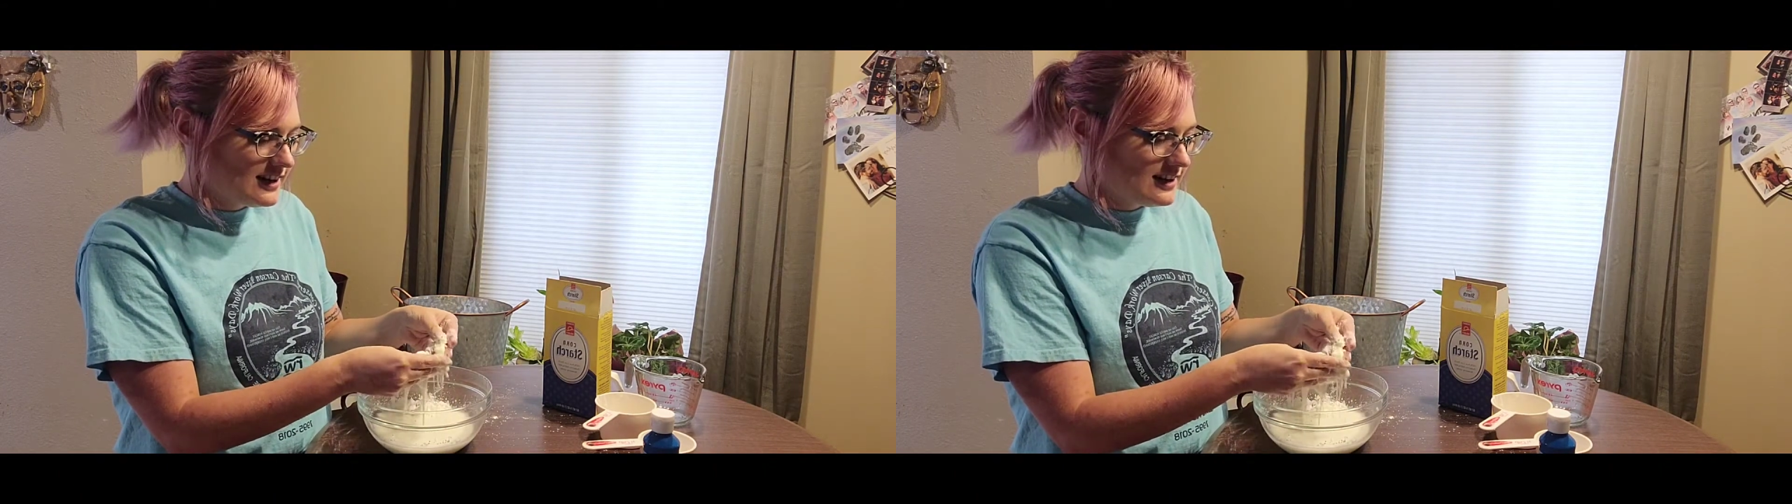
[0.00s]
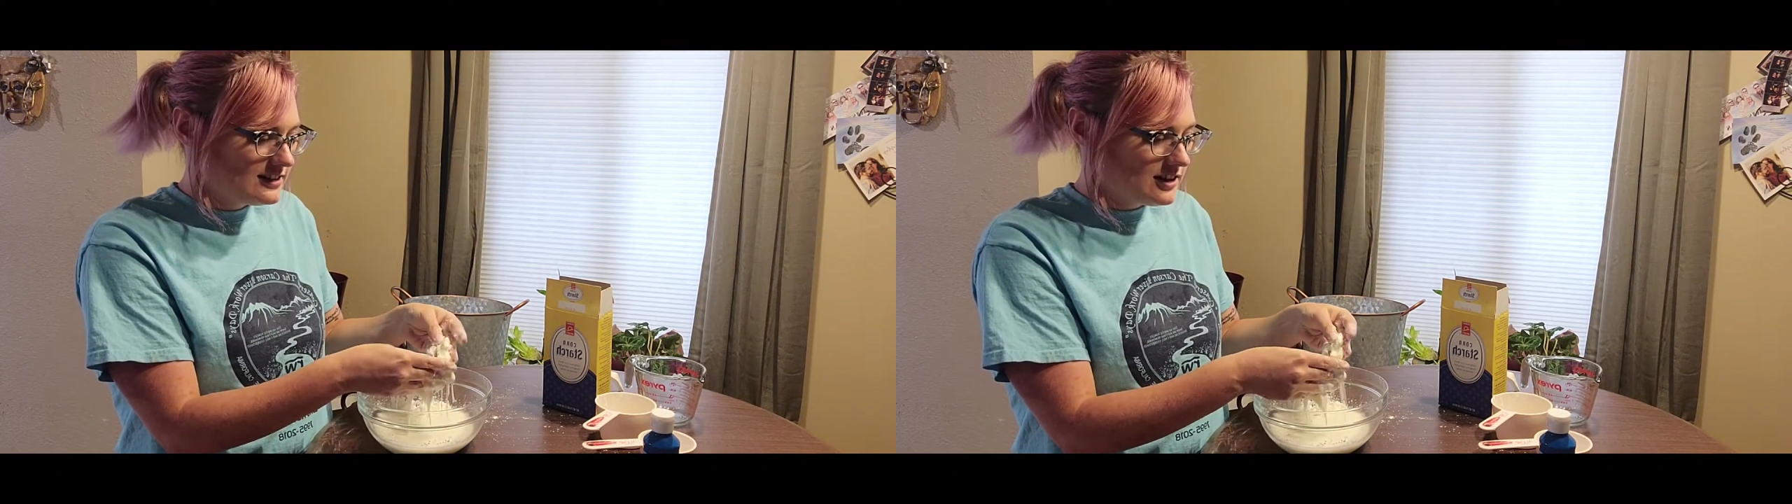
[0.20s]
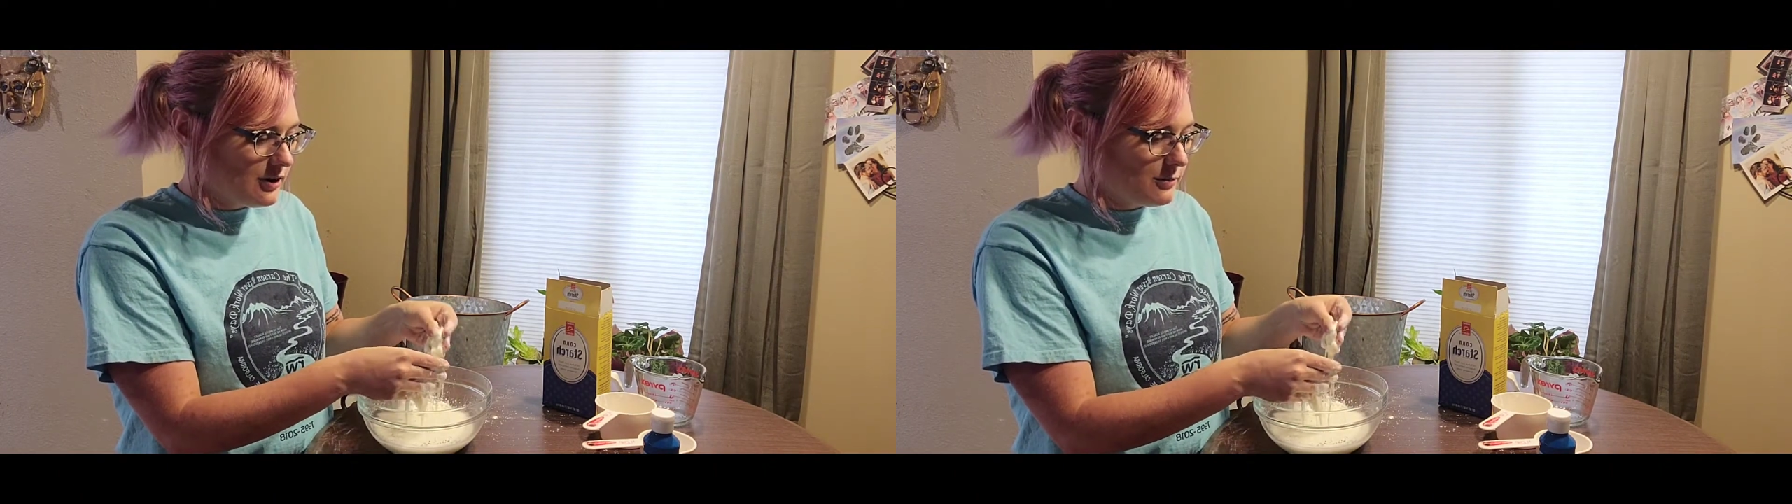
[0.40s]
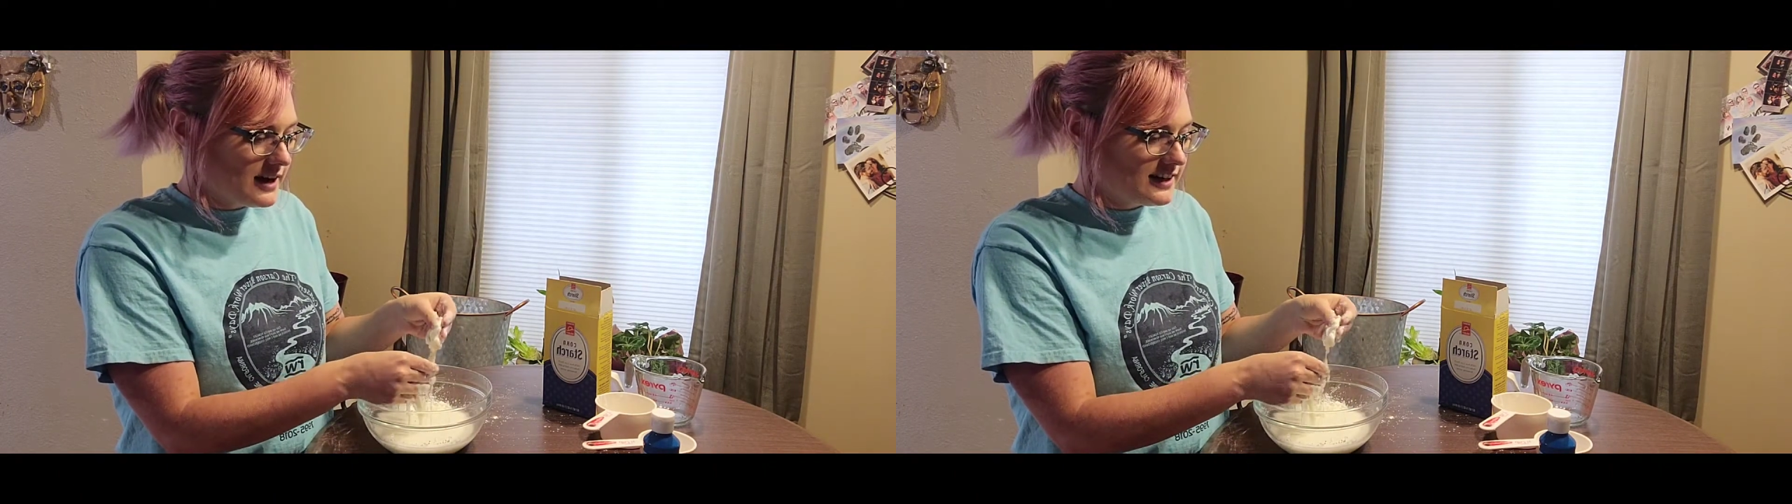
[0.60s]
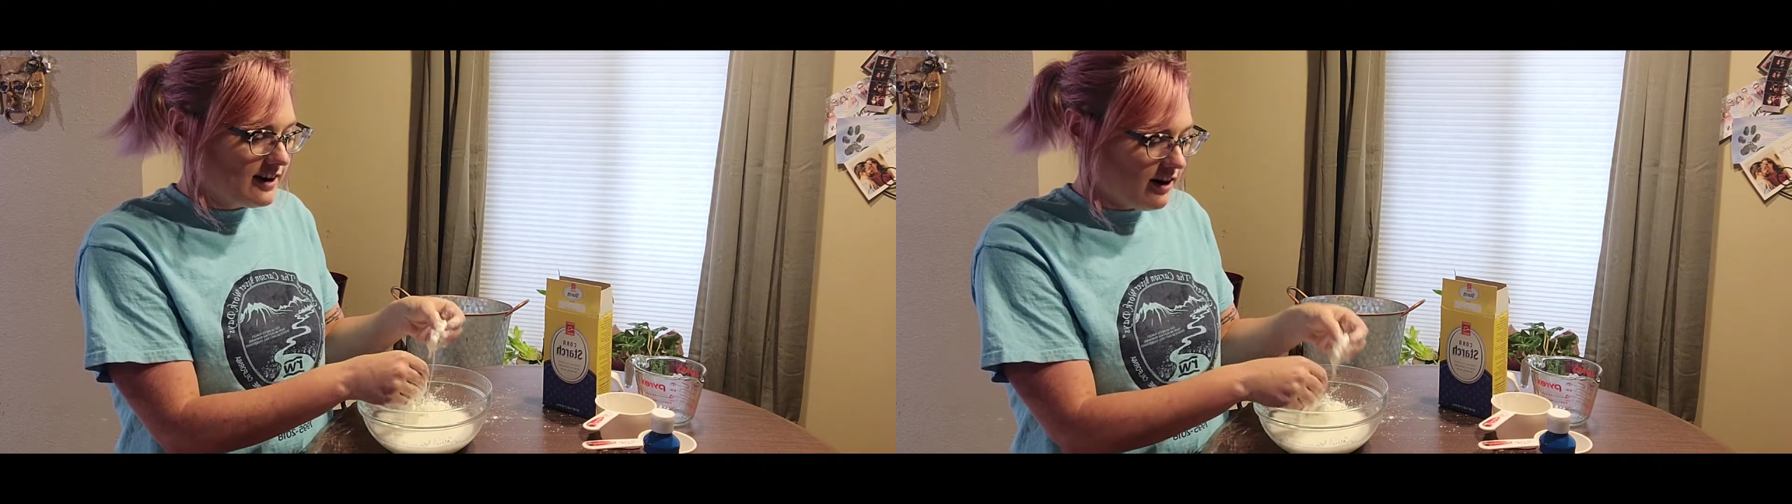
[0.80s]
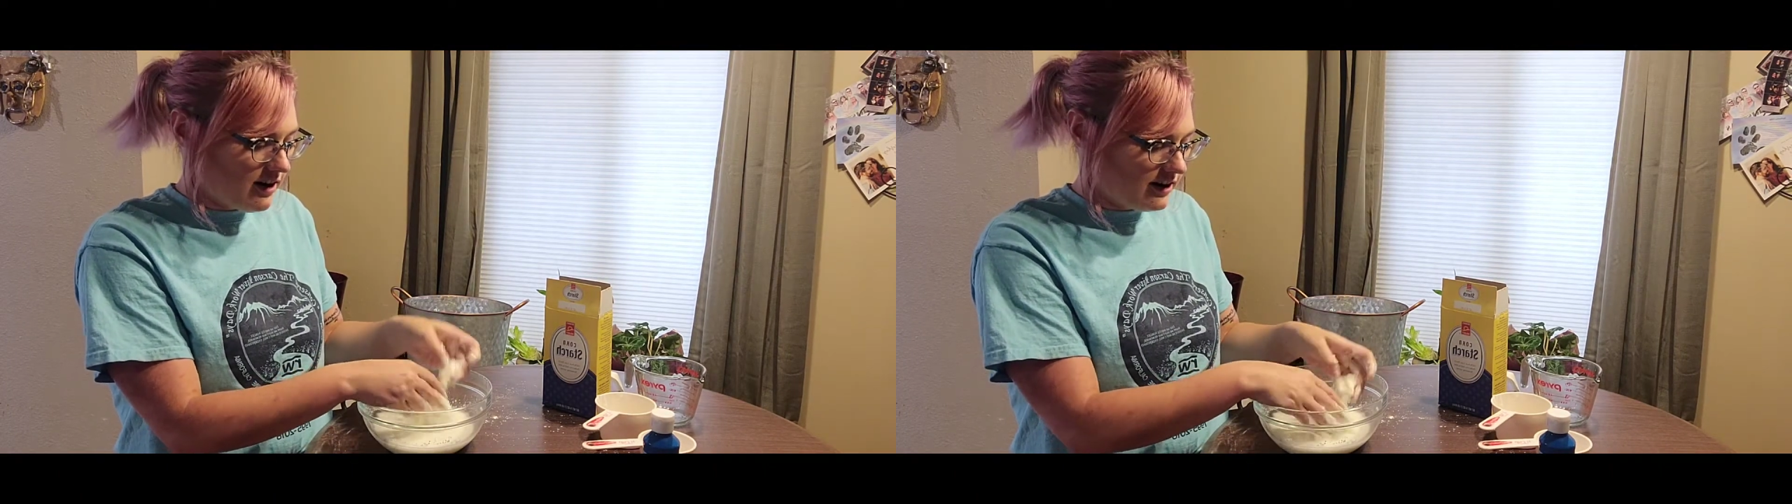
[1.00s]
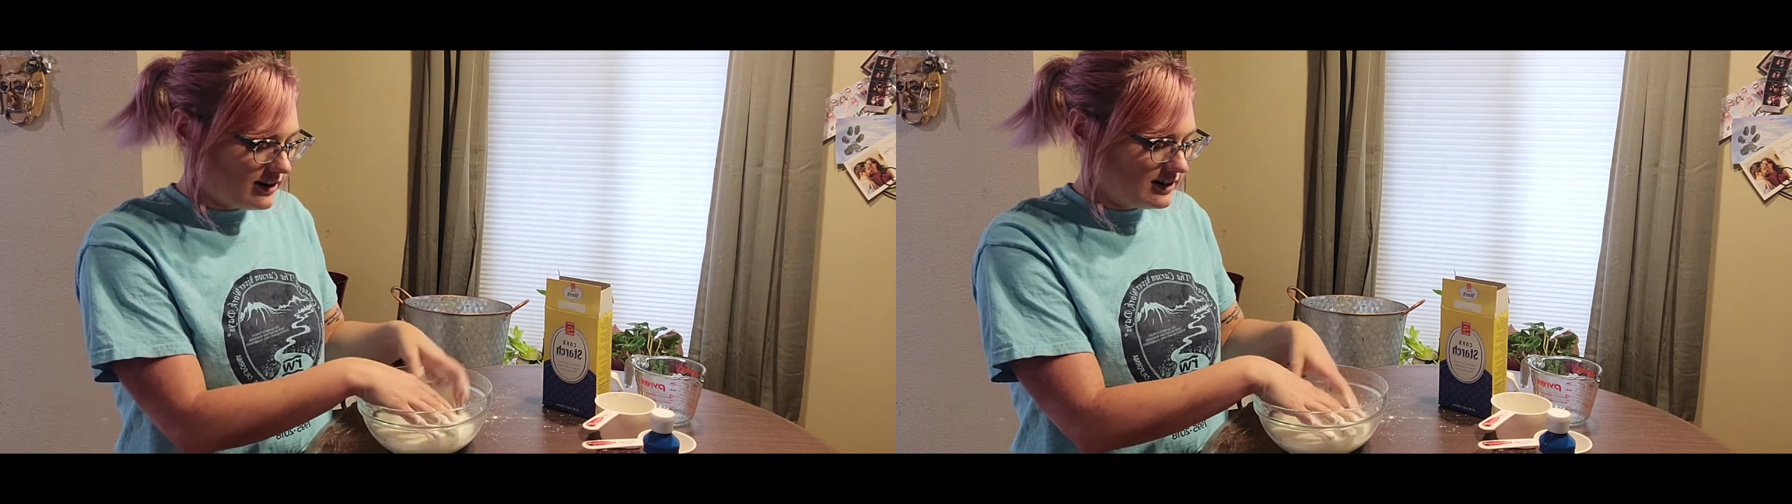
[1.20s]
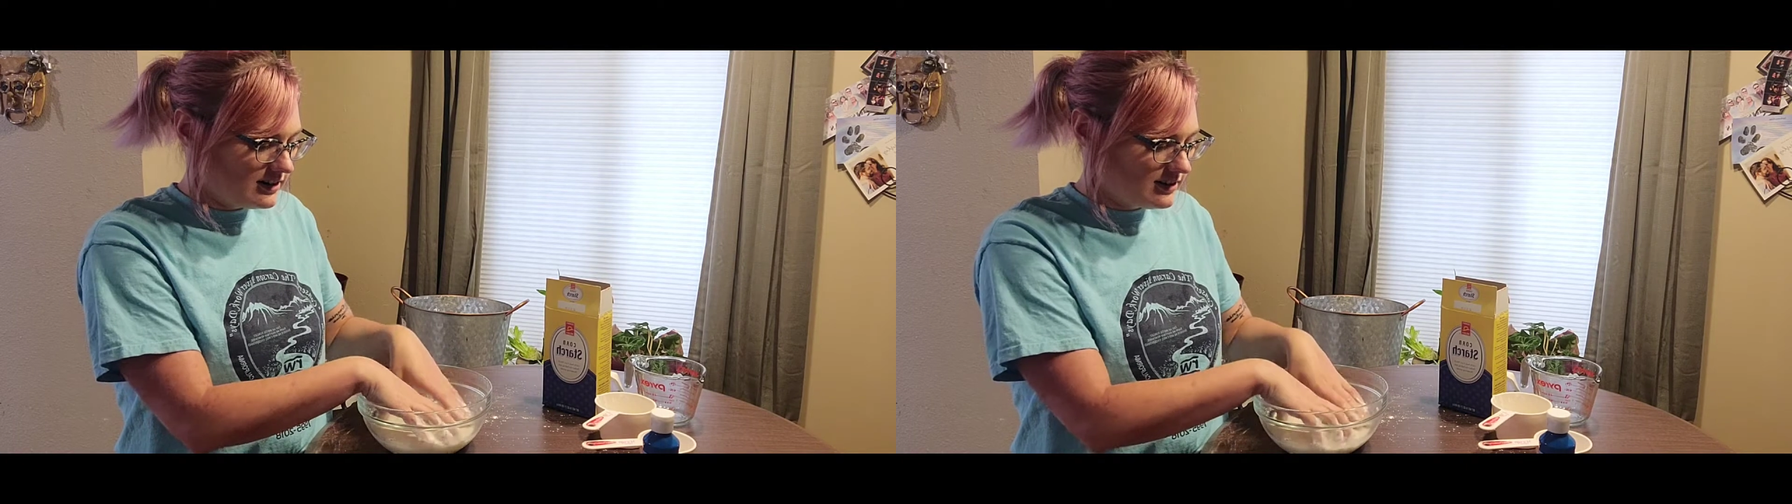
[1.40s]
it's already hard.